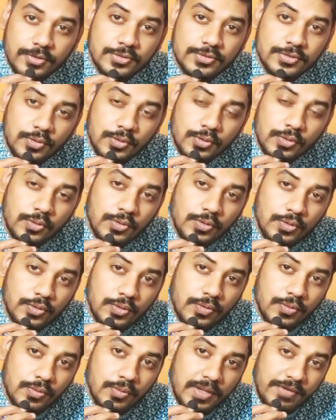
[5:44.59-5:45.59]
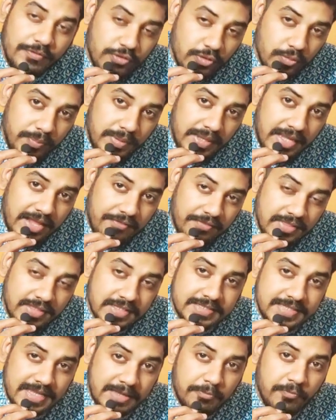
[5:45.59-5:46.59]
So if you behave in
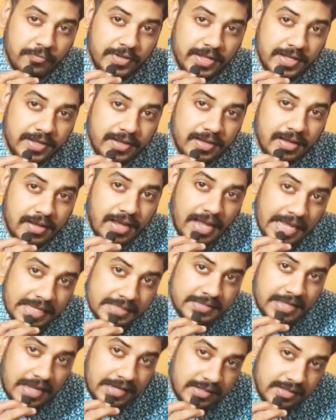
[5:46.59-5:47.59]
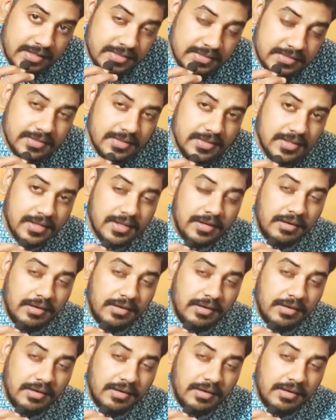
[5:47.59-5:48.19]
the same way as Saturn has